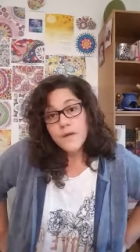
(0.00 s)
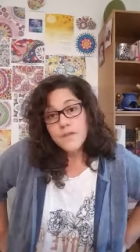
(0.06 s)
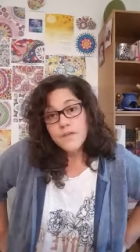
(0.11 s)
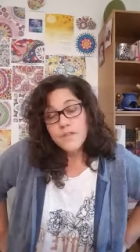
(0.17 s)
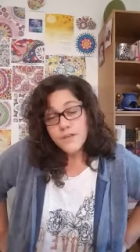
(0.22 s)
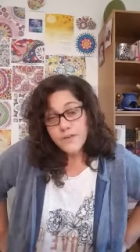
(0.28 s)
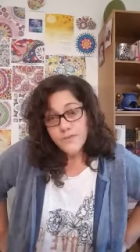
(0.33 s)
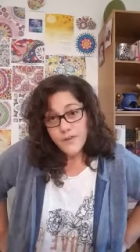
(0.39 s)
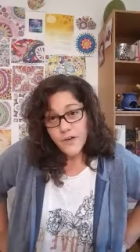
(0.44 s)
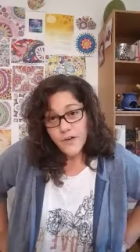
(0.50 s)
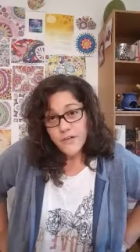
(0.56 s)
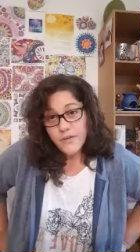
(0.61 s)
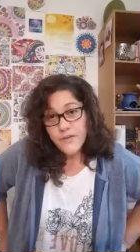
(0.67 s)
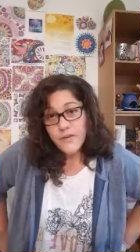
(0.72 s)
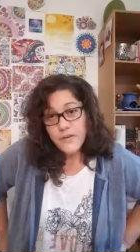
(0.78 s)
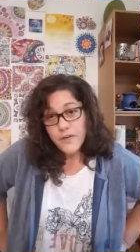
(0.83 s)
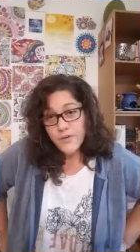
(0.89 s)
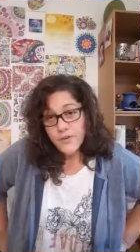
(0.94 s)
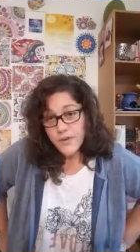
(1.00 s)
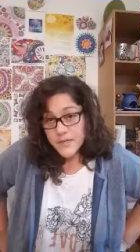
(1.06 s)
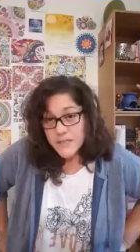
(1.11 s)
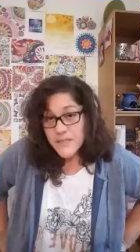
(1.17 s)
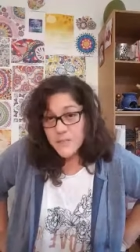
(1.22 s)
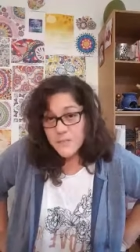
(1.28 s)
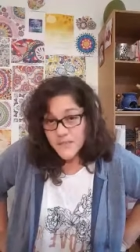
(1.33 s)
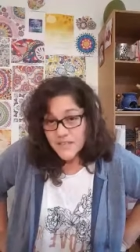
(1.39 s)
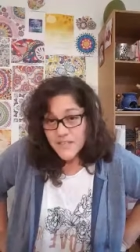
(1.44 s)
Do you find that you're in a
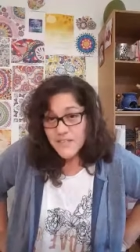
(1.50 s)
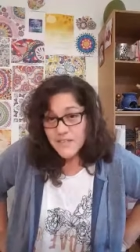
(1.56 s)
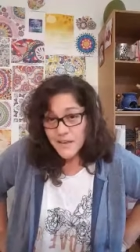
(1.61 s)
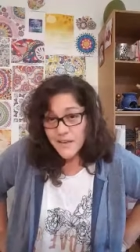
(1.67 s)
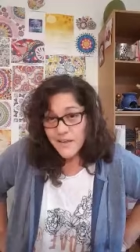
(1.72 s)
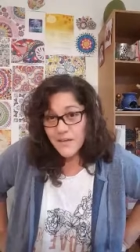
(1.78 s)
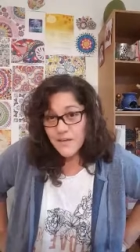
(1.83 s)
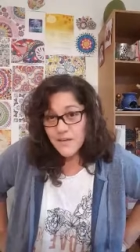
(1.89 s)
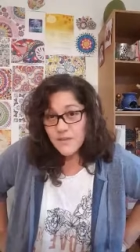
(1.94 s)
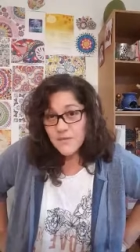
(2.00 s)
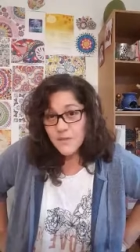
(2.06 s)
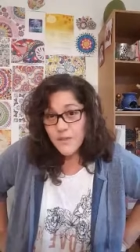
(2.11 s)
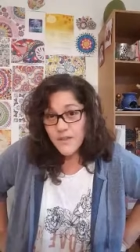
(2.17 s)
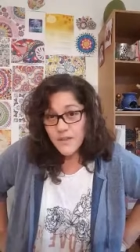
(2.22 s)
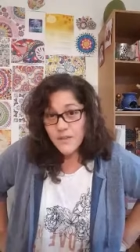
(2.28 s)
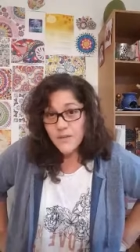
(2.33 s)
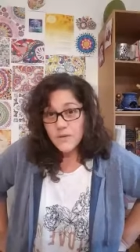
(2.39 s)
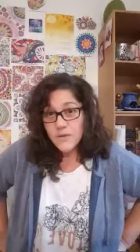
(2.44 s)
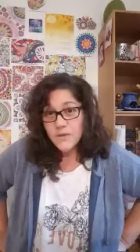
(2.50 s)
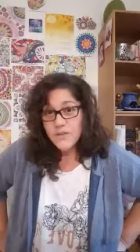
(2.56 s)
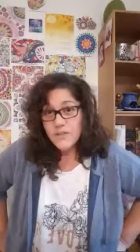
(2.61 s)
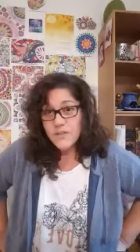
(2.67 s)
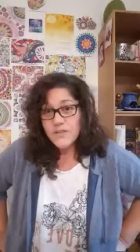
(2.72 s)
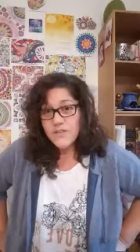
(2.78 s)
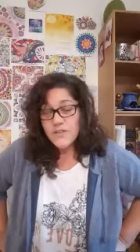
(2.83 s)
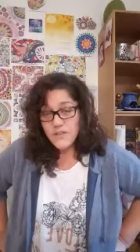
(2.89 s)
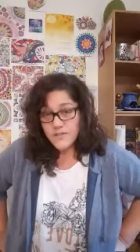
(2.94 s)
spin cycle with your
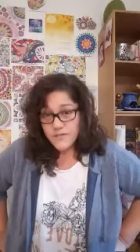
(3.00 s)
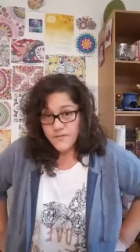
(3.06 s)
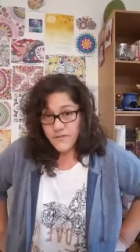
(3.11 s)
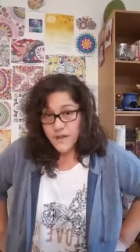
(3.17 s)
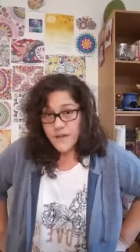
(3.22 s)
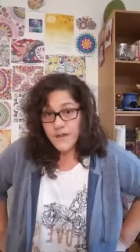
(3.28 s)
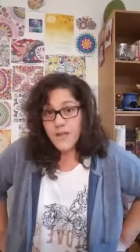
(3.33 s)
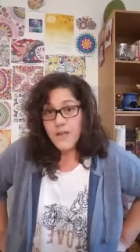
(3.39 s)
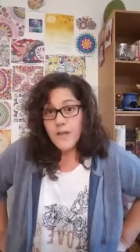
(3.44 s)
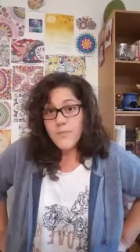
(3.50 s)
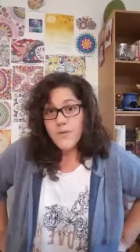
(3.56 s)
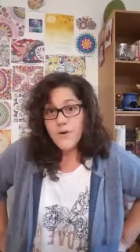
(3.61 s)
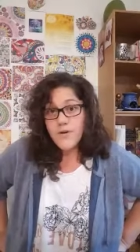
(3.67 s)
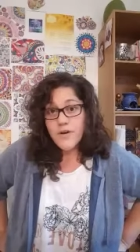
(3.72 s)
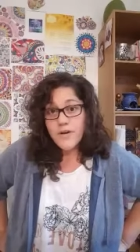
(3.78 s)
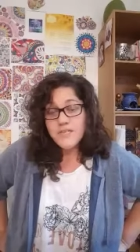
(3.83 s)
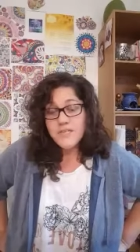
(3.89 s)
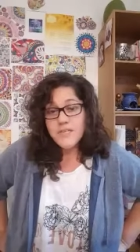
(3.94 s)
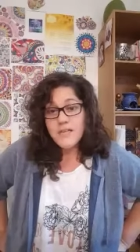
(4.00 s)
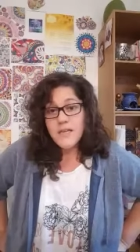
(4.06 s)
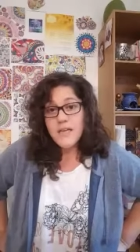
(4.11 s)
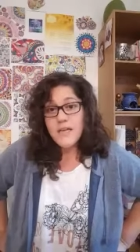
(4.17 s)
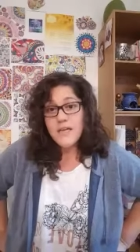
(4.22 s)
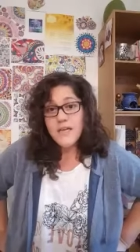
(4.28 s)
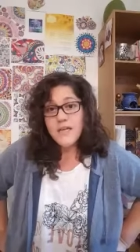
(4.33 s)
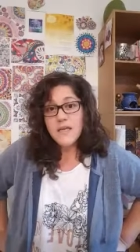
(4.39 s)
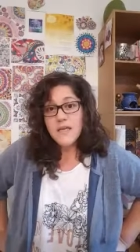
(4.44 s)
thoughts? Do you find that you're
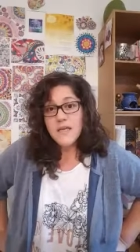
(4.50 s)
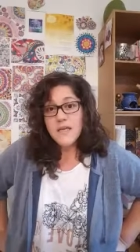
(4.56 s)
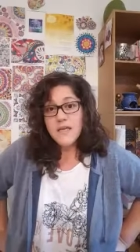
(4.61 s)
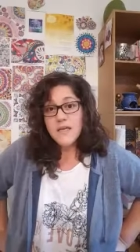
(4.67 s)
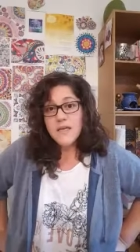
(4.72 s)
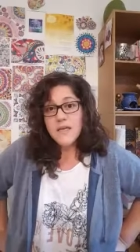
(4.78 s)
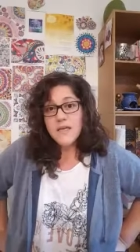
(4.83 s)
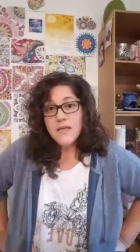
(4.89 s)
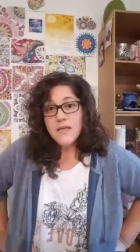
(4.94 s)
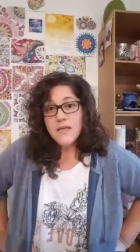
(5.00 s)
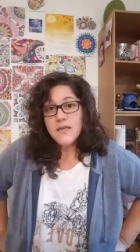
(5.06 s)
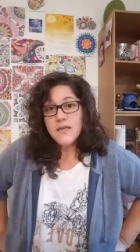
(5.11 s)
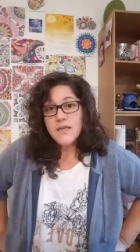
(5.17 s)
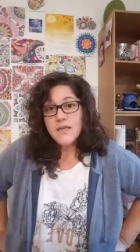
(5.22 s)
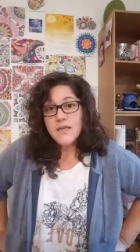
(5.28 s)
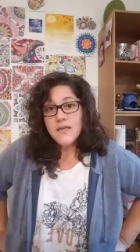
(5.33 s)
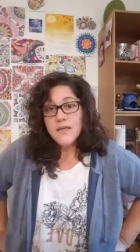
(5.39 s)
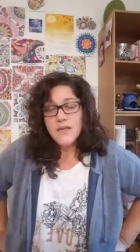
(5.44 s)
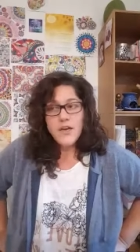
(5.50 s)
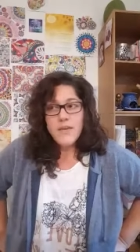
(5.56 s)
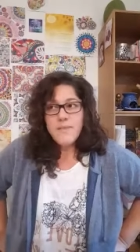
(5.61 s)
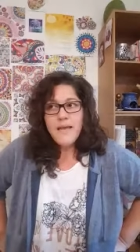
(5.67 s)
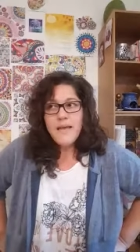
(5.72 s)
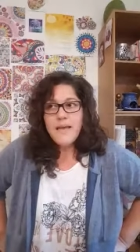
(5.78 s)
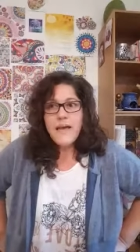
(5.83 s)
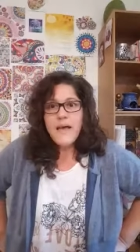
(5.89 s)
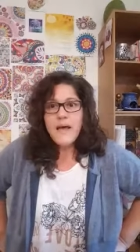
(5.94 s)
procrastinating? That no
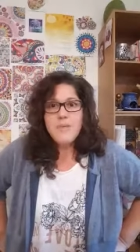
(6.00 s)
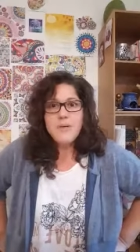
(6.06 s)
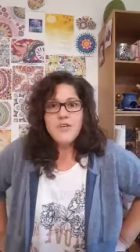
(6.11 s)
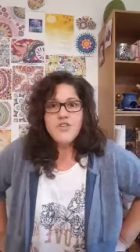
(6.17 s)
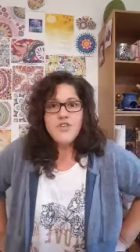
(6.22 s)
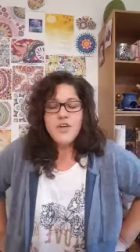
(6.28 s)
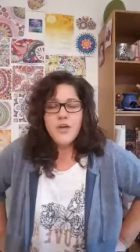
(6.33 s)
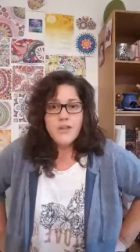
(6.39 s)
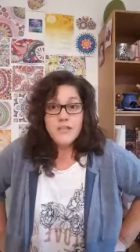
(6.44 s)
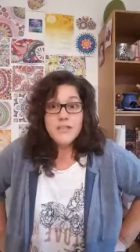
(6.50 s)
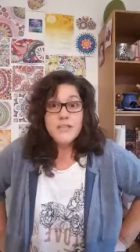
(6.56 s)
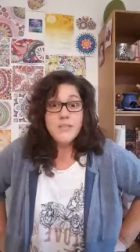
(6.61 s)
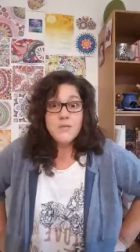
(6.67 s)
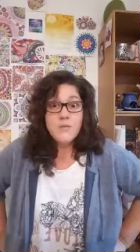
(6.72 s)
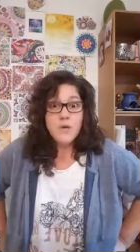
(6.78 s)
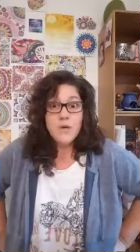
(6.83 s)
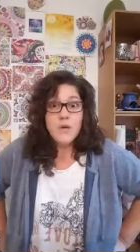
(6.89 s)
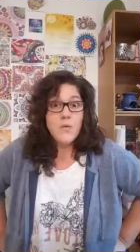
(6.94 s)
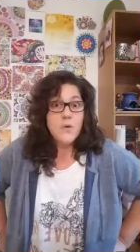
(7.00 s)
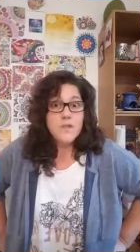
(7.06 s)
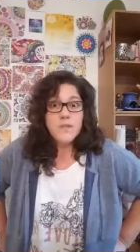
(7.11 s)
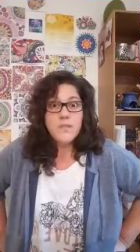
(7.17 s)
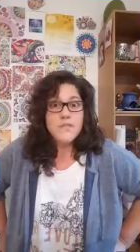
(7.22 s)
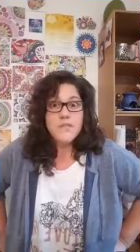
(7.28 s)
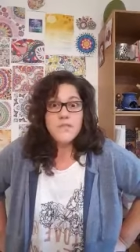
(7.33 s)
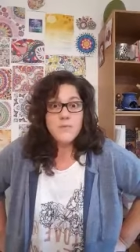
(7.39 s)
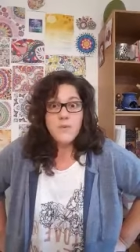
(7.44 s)
matter how much you go, this is what I want,
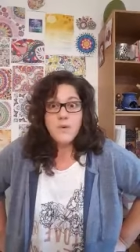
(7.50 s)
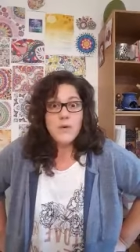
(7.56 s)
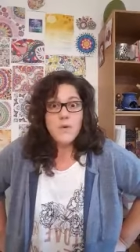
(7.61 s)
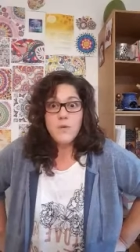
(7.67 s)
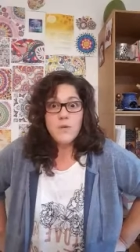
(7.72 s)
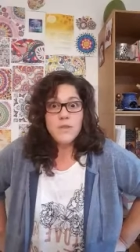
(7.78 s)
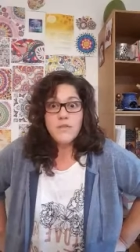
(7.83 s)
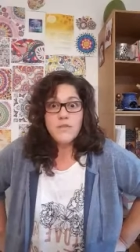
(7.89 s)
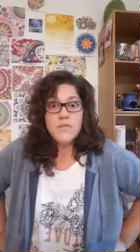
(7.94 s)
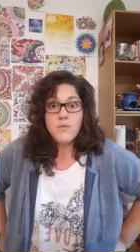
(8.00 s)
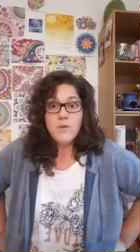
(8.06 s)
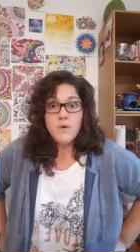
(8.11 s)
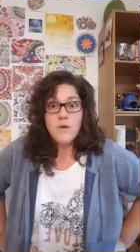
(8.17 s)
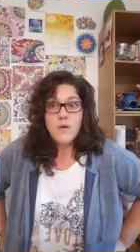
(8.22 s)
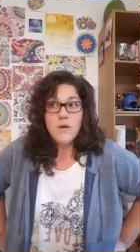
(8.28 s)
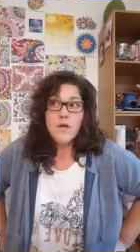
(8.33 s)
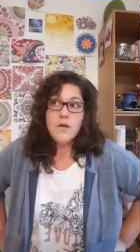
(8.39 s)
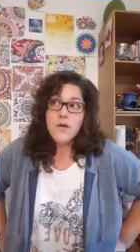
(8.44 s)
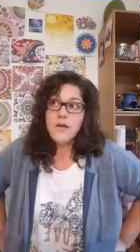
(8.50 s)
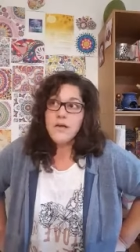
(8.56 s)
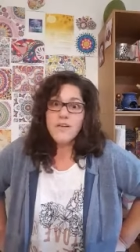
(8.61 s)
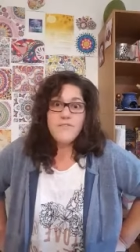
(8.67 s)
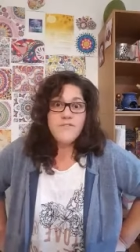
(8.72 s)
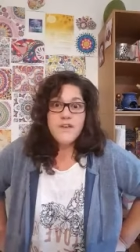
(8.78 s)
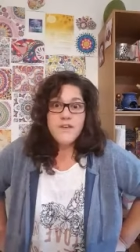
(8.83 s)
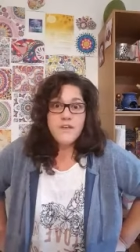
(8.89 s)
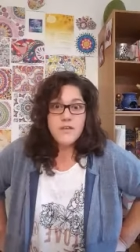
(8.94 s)
this is what I want, this is what I want, oh, I
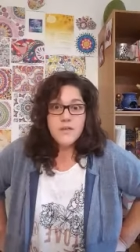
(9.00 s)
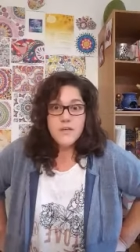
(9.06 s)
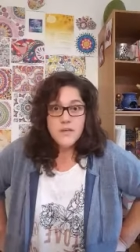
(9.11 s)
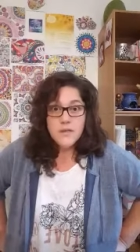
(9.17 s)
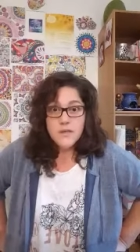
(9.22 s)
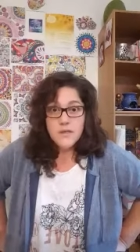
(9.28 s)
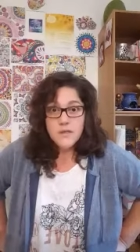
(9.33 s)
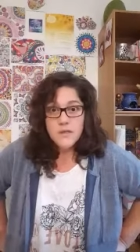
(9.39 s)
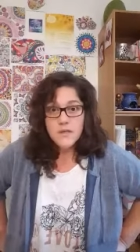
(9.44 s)
can't fucking do it.